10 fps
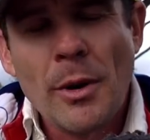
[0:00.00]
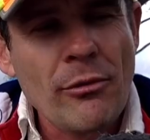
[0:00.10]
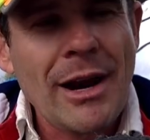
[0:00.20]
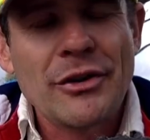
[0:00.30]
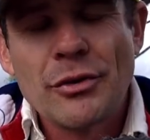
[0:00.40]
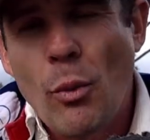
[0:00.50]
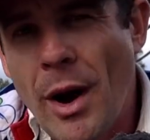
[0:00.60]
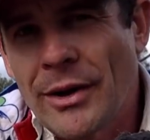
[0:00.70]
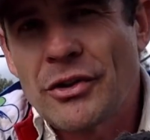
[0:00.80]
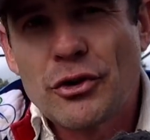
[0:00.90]
around
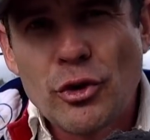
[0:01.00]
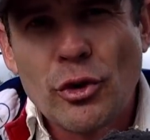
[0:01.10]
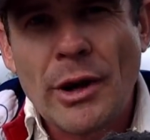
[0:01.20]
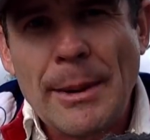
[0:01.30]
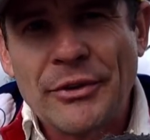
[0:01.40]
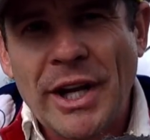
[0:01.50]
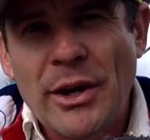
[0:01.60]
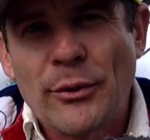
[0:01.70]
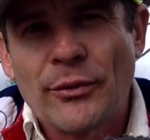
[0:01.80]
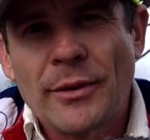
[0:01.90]
1 to 2 grams a
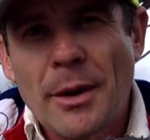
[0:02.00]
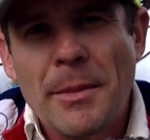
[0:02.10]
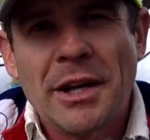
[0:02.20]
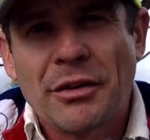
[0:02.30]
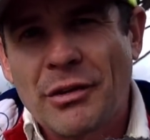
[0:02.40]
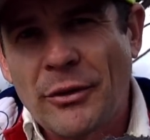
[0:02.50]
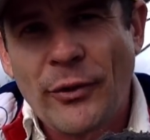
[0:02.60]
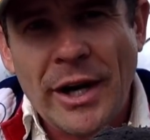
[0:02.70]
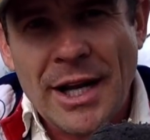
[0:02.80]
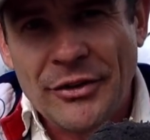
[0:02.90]
day of omega-3
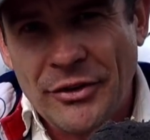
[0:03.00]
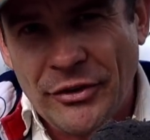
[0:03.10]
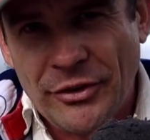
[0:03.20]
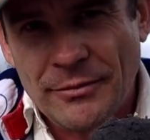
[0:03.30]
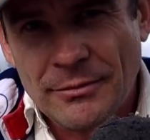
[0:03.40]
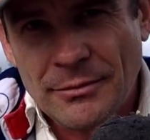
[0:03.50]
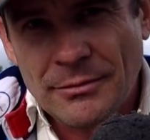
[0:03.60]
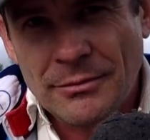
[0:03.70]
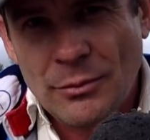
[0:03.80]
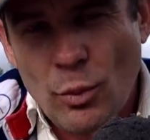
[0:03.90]
fatty acids.
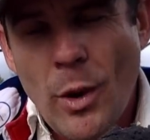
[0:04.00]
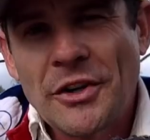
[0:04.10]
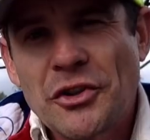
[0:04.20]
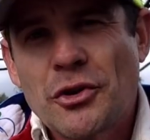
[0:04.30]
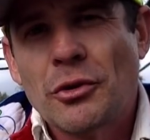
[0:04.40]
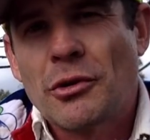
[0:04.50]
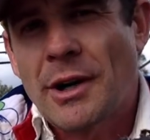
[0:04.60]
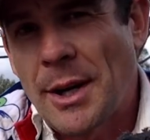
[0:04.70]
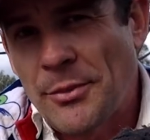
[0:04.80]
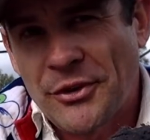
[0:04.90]
1 to 2
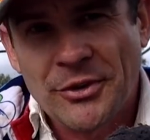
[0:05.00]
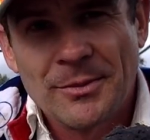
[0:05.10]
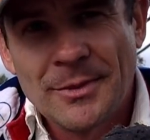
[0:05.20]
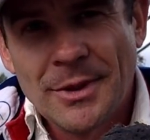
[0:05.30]
grams.